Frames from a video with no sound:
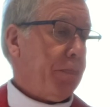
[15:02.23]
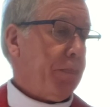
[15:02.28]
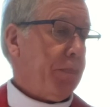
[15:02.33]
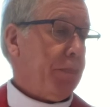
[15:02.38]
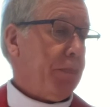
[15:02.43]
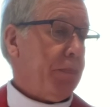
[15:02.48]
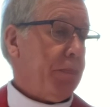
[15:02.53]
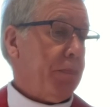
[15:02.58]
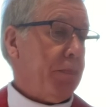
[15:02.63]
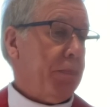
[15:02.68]

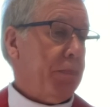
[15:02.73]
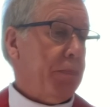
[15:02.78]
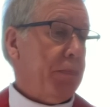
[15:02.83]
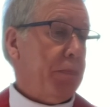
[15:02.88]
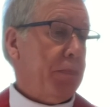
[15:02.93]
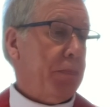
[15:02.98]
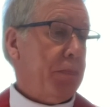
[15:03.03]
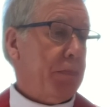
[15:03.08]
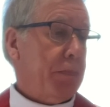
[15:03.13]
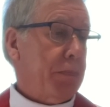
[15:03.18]

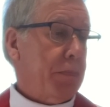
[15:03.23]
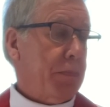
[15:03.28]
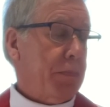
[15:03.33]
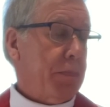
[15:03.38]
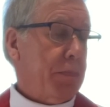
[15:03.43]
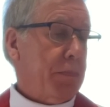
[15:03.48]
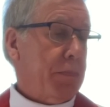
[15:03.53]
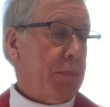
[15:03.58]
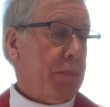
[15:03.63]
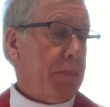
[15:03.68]

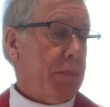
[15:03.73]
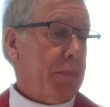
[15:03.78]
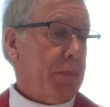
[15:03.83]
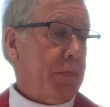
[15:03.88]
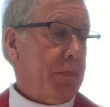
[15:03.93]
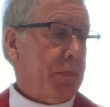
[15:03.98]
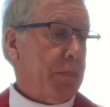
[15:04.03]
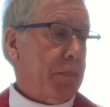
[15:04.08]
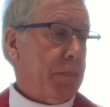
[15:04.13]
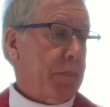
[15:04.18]

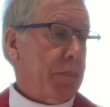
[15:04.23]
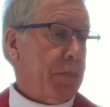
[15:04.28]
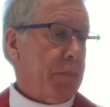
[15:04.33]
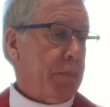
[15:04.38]
Nobody speaks.